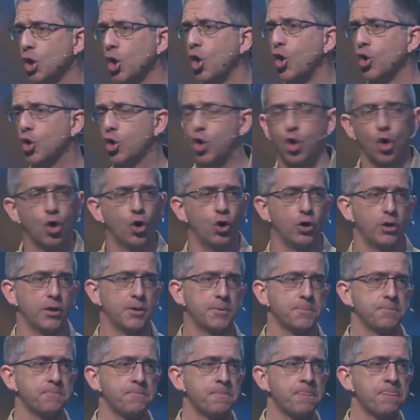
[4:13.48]
look good.
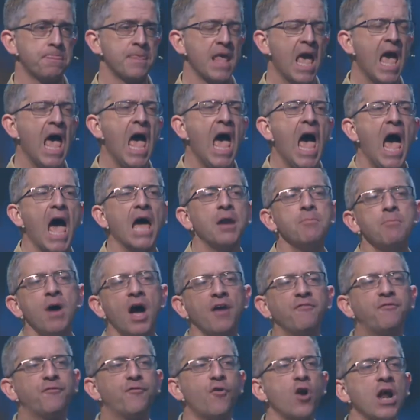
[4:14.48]
And
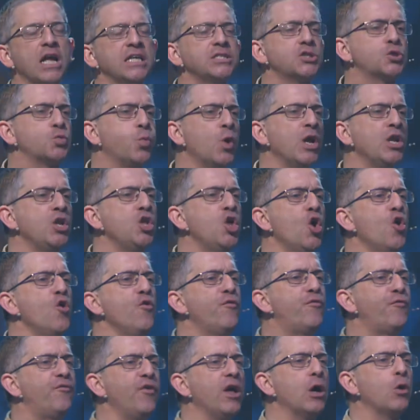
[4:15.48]
my friends, when you
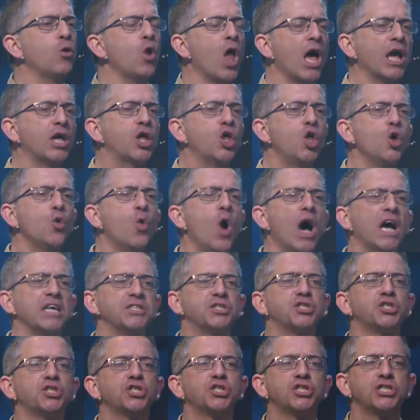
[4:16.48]
feel like you are
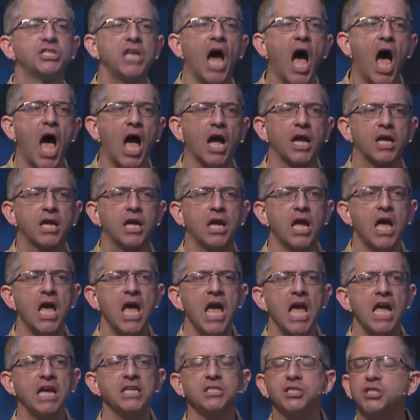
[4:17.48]
stuck,
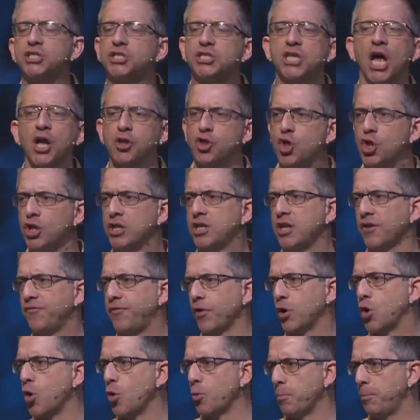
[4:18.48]
in such a
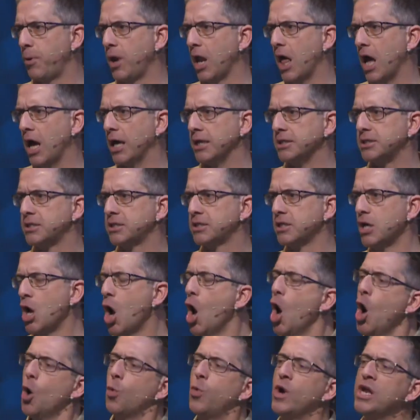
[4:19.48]
difficult place,
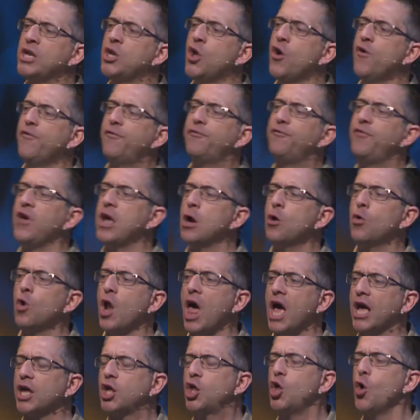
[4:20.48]
when you feel
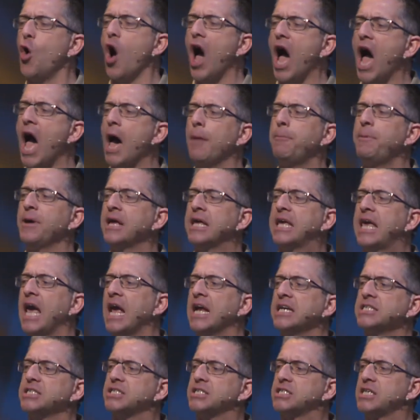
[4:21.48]
like you're up
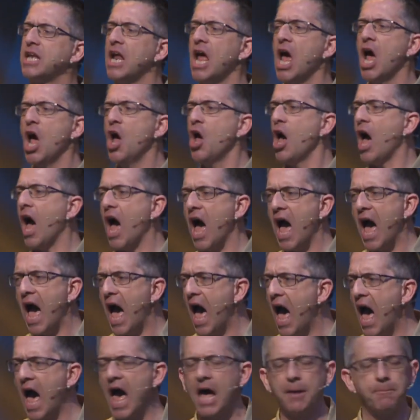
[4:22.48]
against a
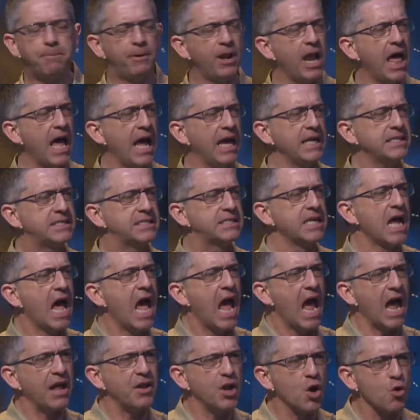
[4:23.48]
hard place
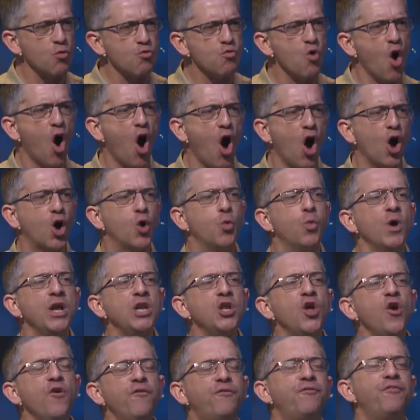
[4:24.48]
and a rock, when
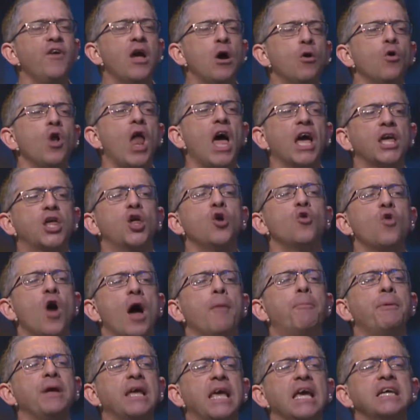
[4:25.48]
you feel like you're
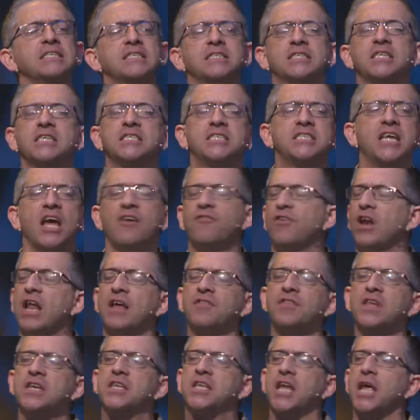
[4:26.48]
up against the devil
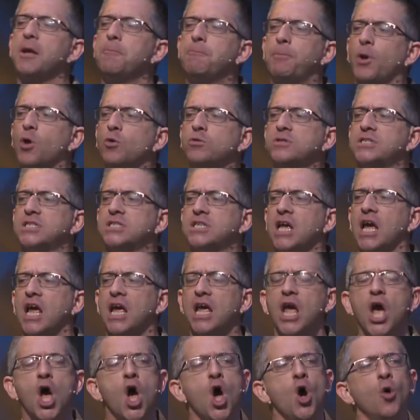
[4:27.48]
and the deep blue
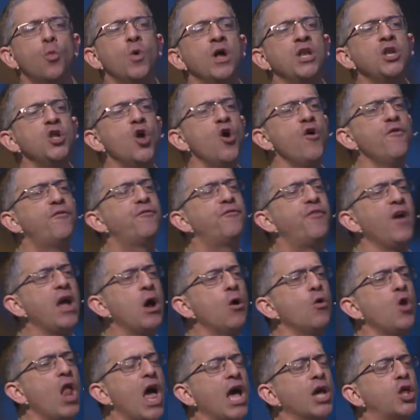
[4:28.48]
sea, when you
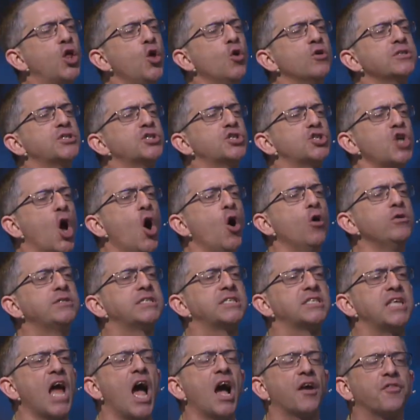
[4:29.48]
feel like you're so
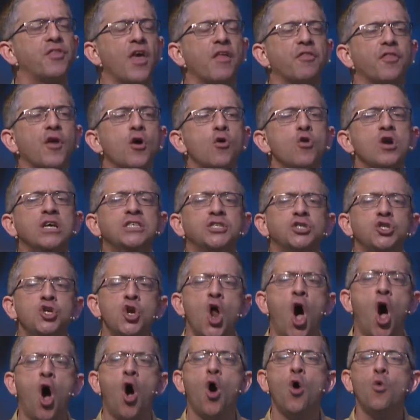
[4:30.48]
stuck that there is
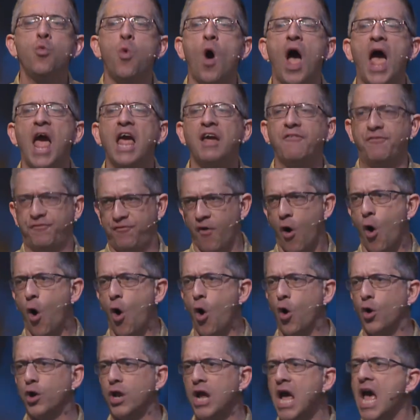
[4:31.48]
no way
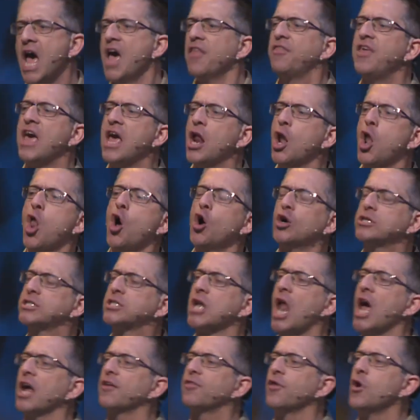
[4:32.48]
forward, there looks
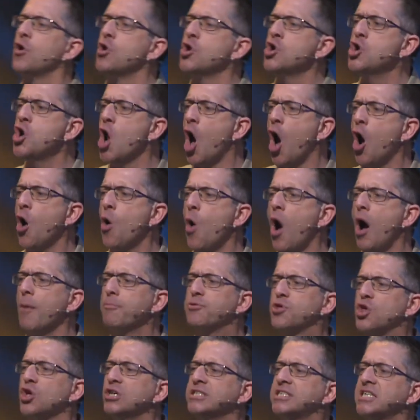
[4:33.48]
like there are no
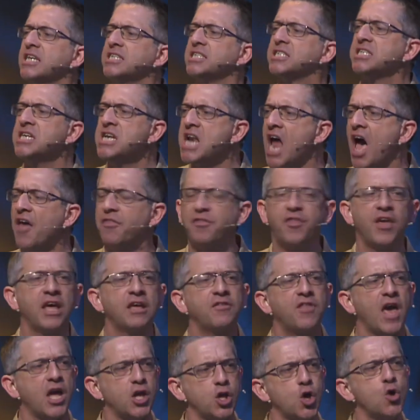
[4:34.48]
options, there's
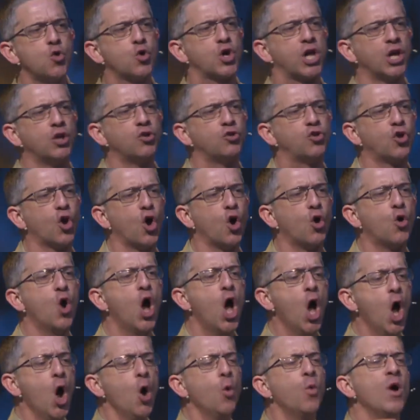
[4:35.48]
nothing that you can do,
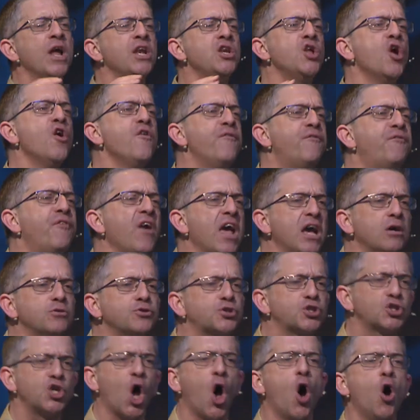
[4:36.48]
when you feel
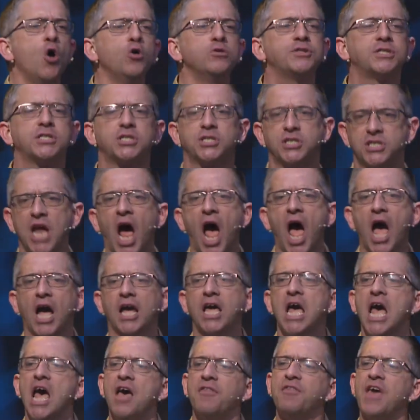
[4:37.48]
so
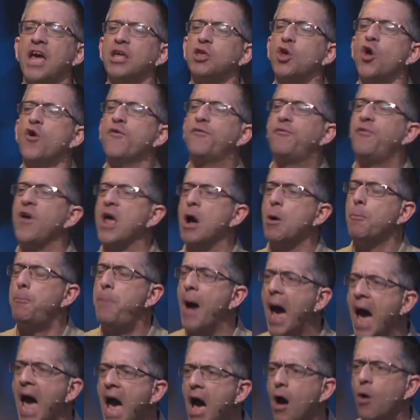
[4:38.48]
stuck that you feel
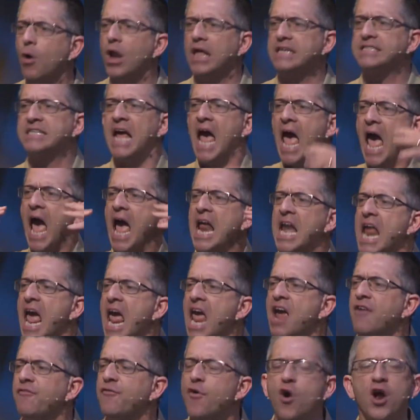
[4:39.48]
powerless and
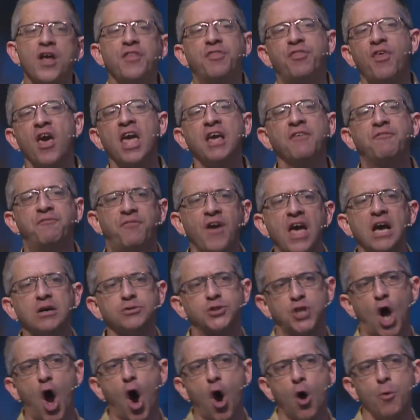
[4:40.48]
everything
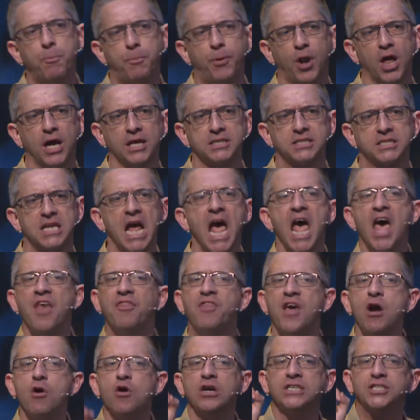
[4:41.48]
feels hopeless,
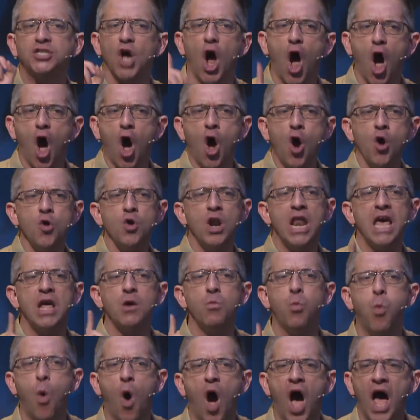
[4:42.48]
there is only
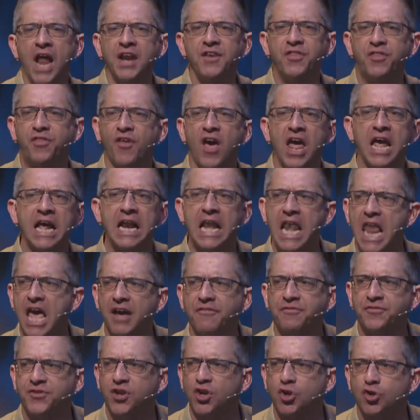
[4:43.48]
one thing
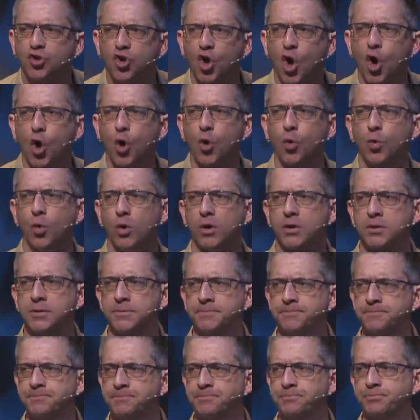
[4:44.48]
left to do
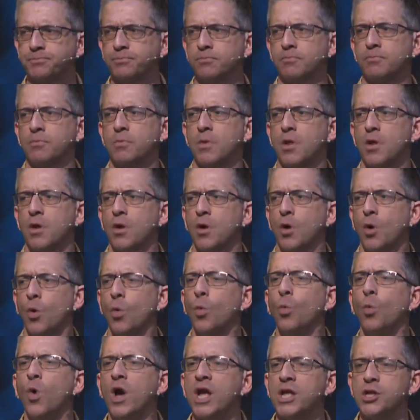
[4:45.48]

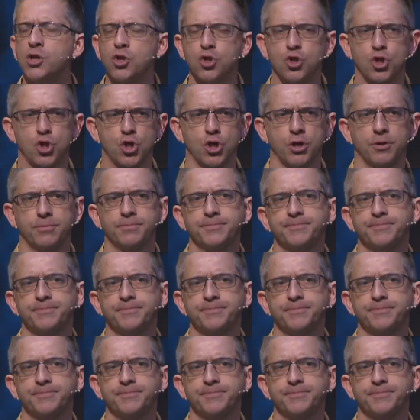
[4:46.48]
whinge.